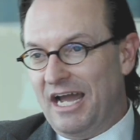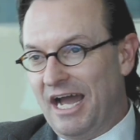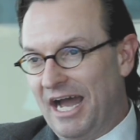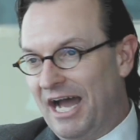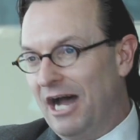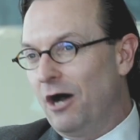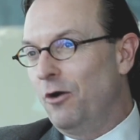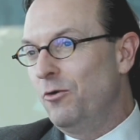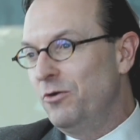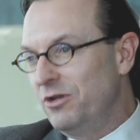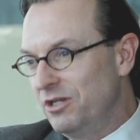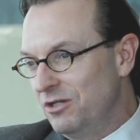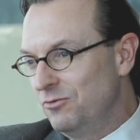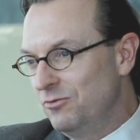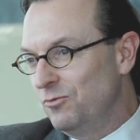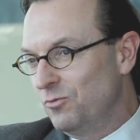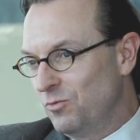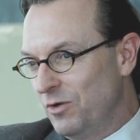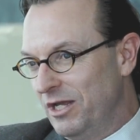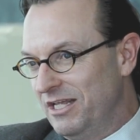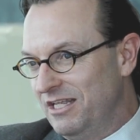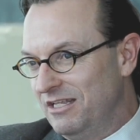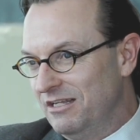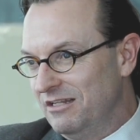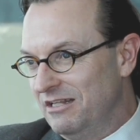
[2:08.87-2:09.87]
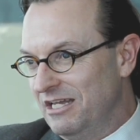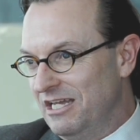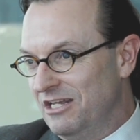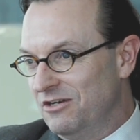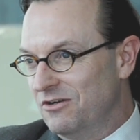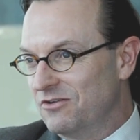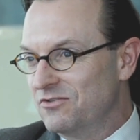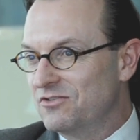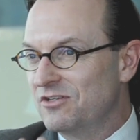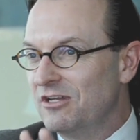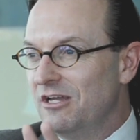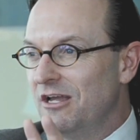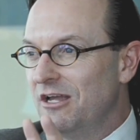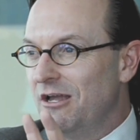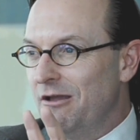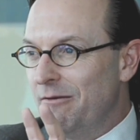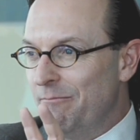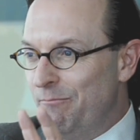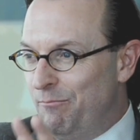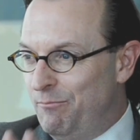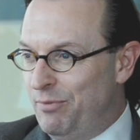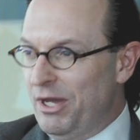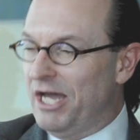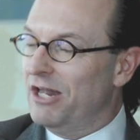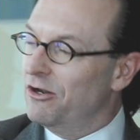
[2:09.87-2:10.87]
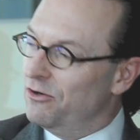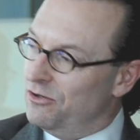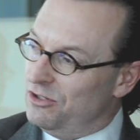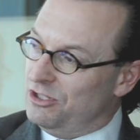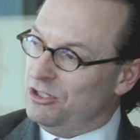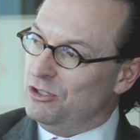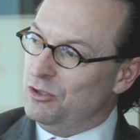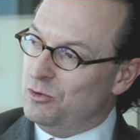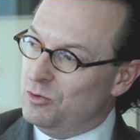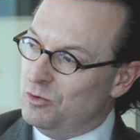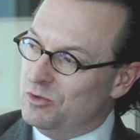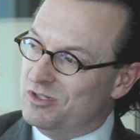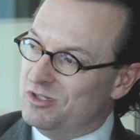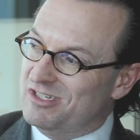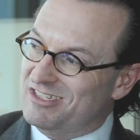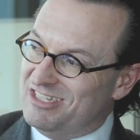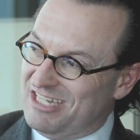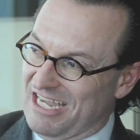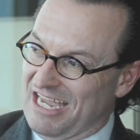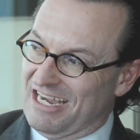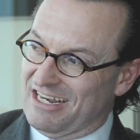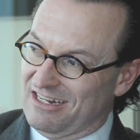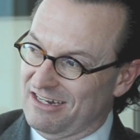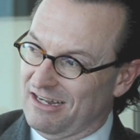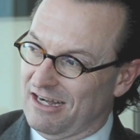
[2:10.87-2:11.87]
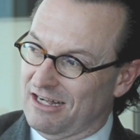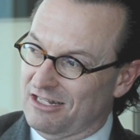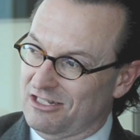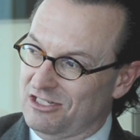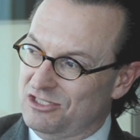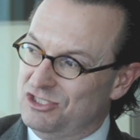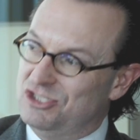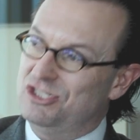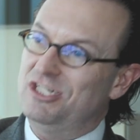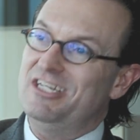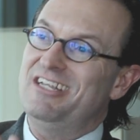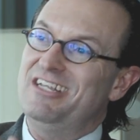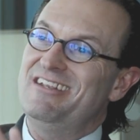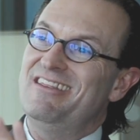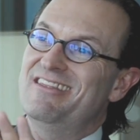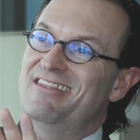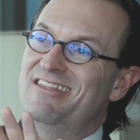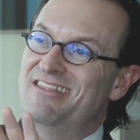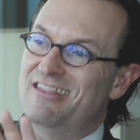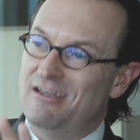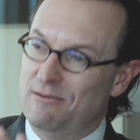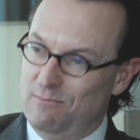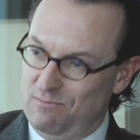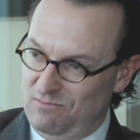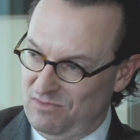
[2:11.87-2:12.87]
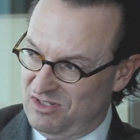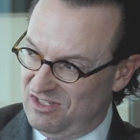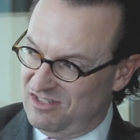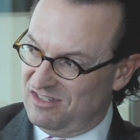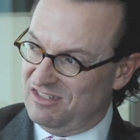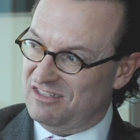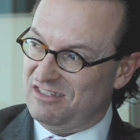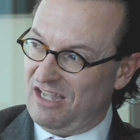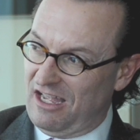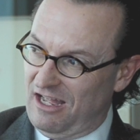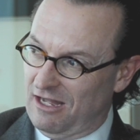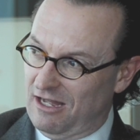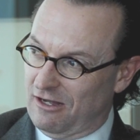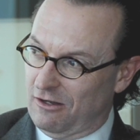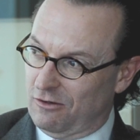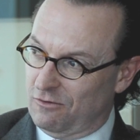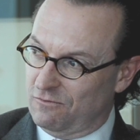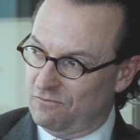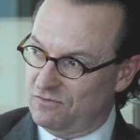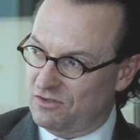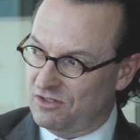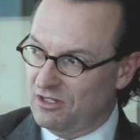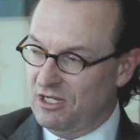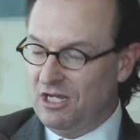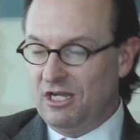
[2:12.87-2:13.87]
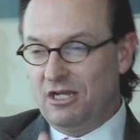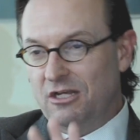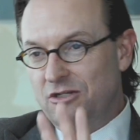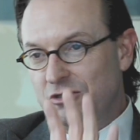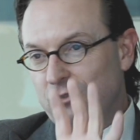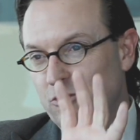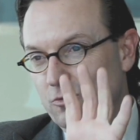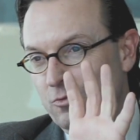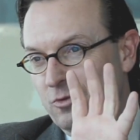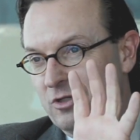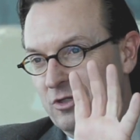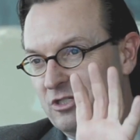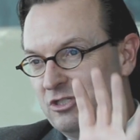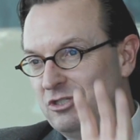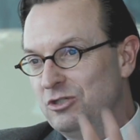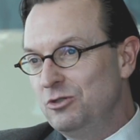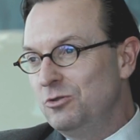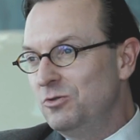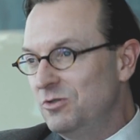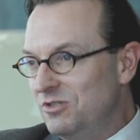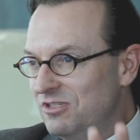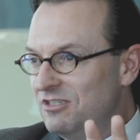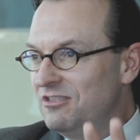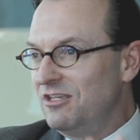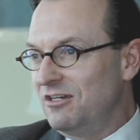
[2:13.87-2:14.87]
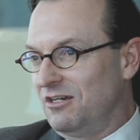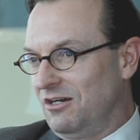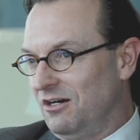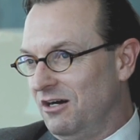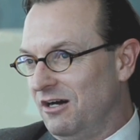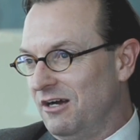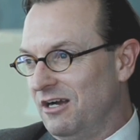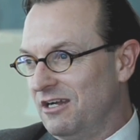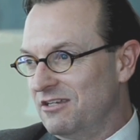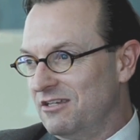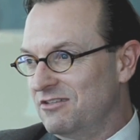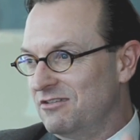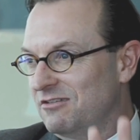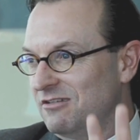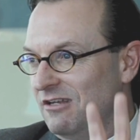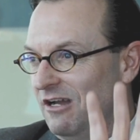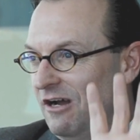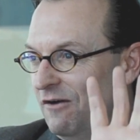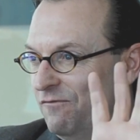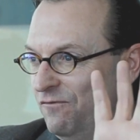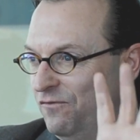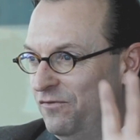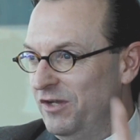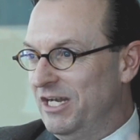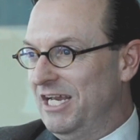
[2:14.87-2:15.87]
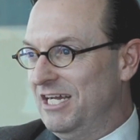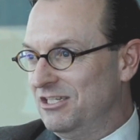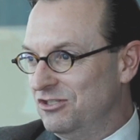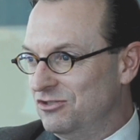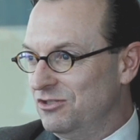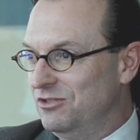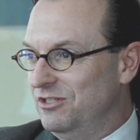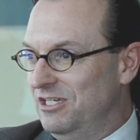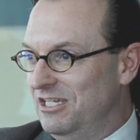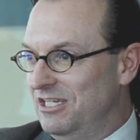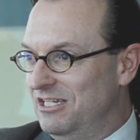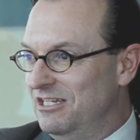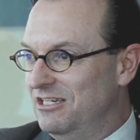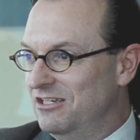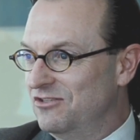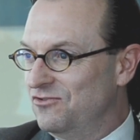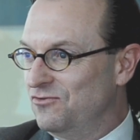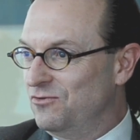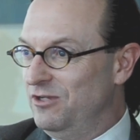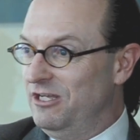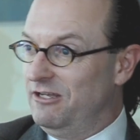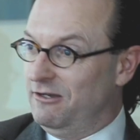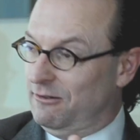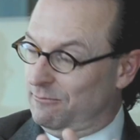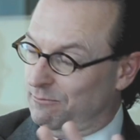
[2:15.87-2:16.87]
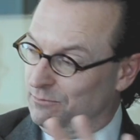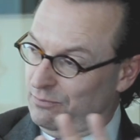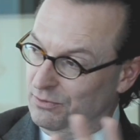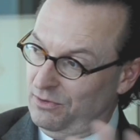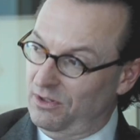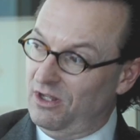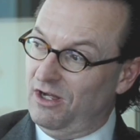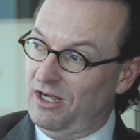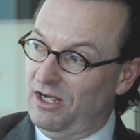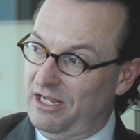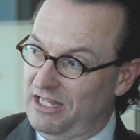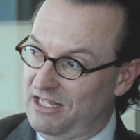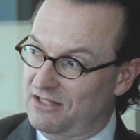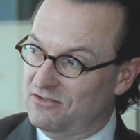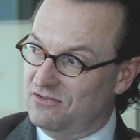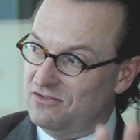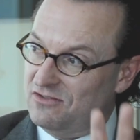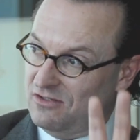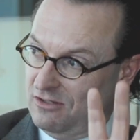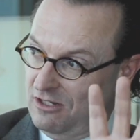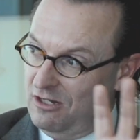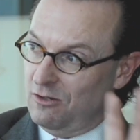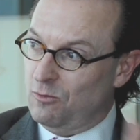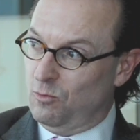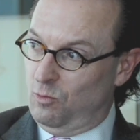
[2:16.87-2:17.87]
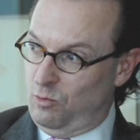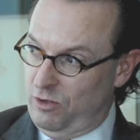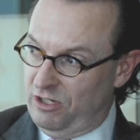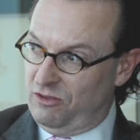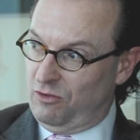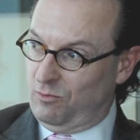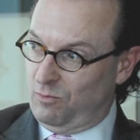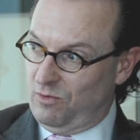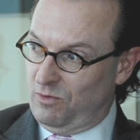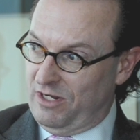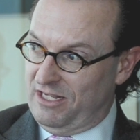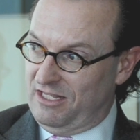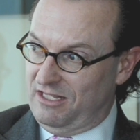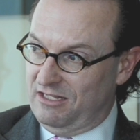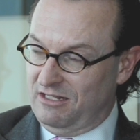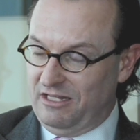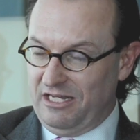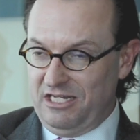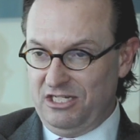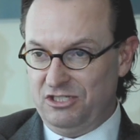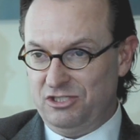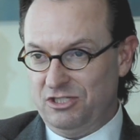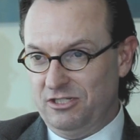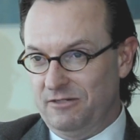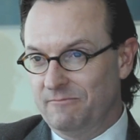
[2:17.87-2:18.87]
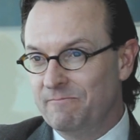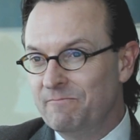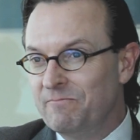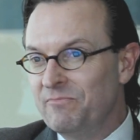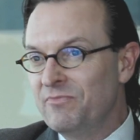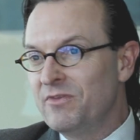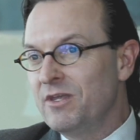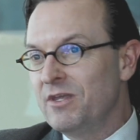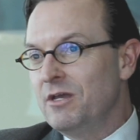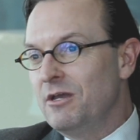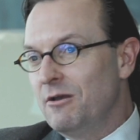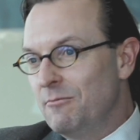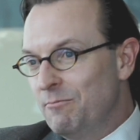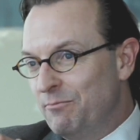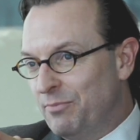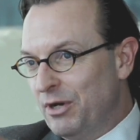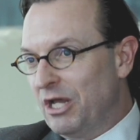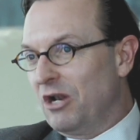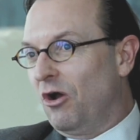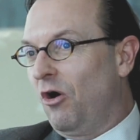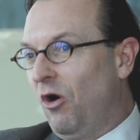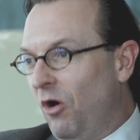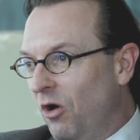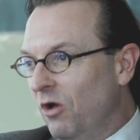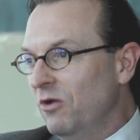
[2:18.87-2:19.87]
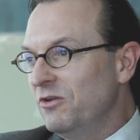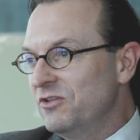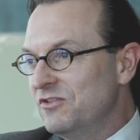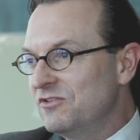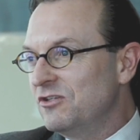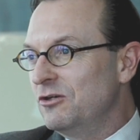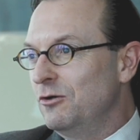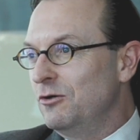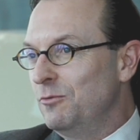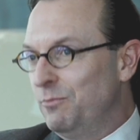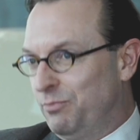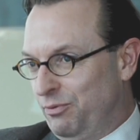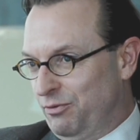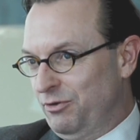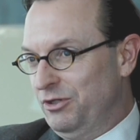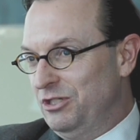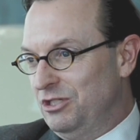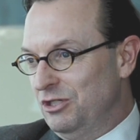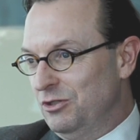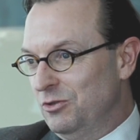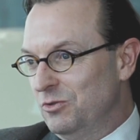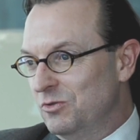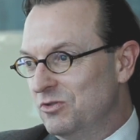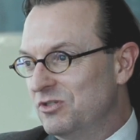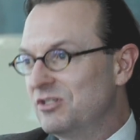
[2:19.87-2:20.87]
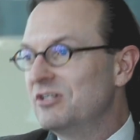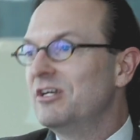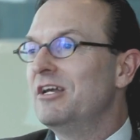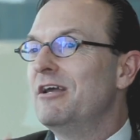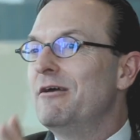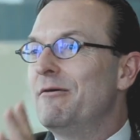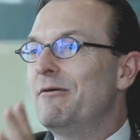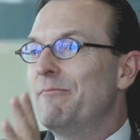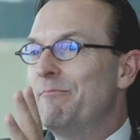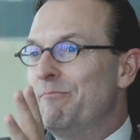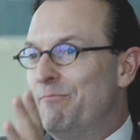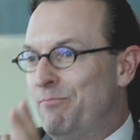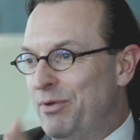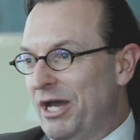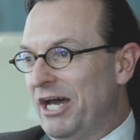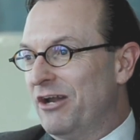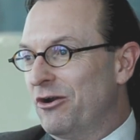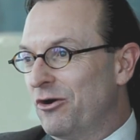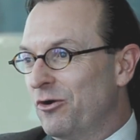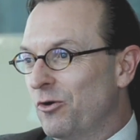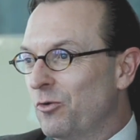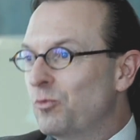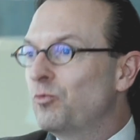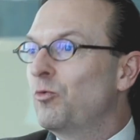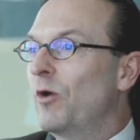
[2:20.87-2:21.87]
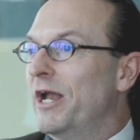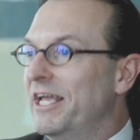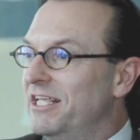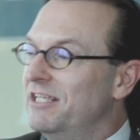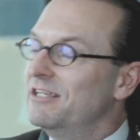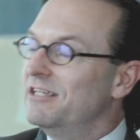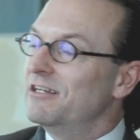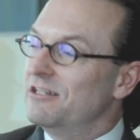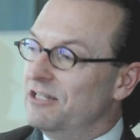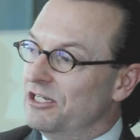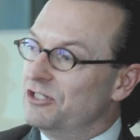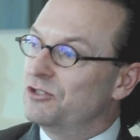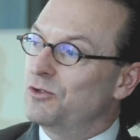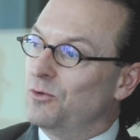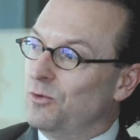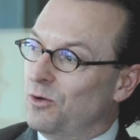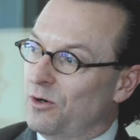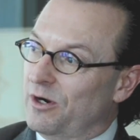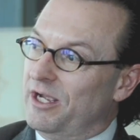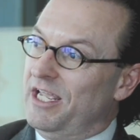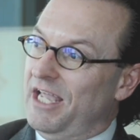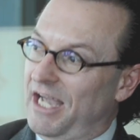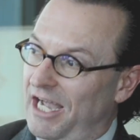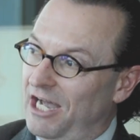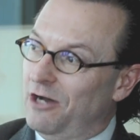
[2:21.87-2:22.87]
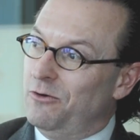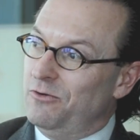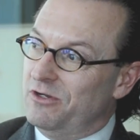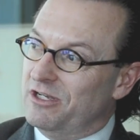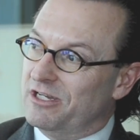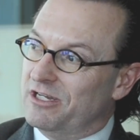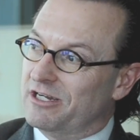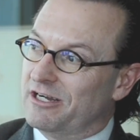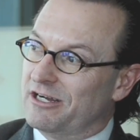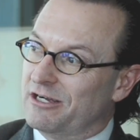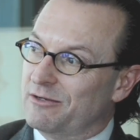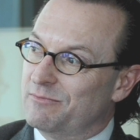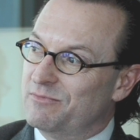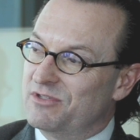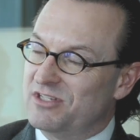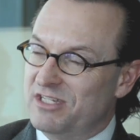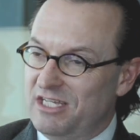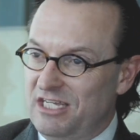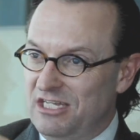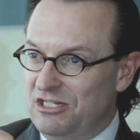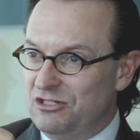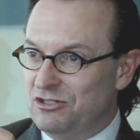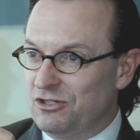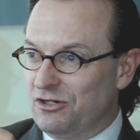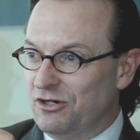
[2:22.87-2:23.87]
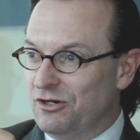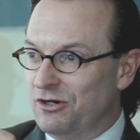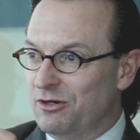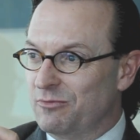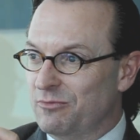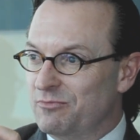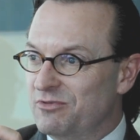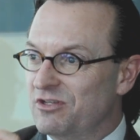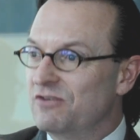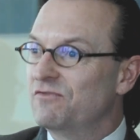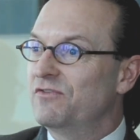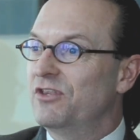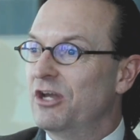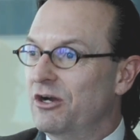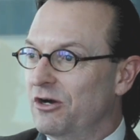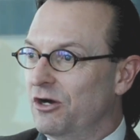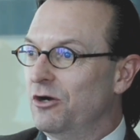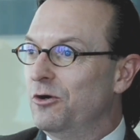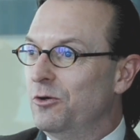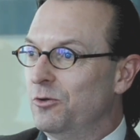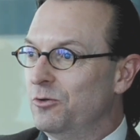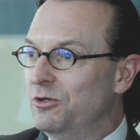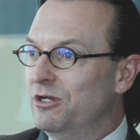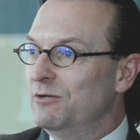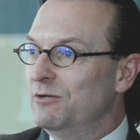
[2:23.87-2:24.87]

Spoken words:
How can regulators better use technology themselves to reduce the costs of financial industry compliance with regulation, but also produce better regulatory outcomes in terms of their own